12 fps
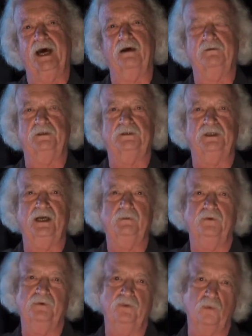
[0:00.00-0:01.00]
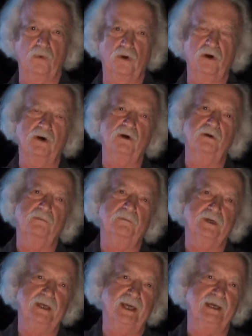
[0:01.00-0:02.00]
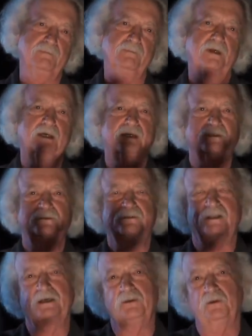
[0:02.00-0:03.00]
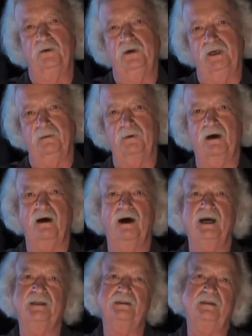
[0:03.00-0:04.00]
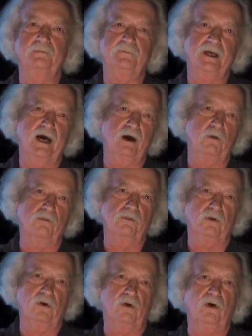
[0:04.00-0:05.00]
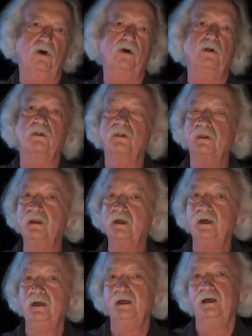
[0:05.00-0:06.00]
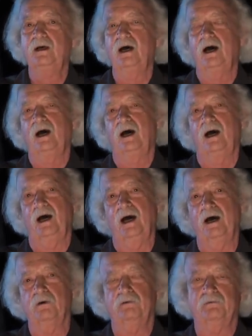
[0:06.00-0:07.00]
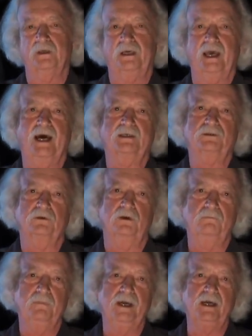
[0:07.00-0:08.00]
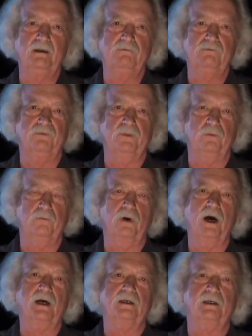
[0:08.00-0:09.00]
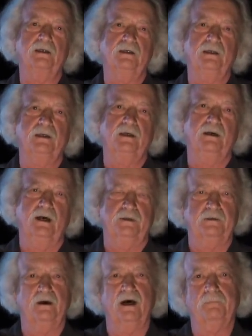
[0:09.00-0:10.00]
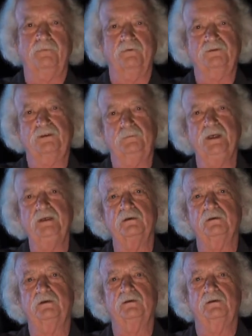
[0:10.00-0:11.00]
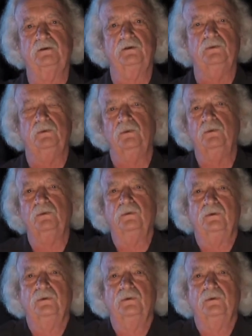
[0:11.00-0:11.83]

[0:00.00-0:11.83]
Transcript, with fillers: out of the chamber, and the worm came slithering behind them down the hall, out of the castle, and made for the rock atop of Spindleton Heugh.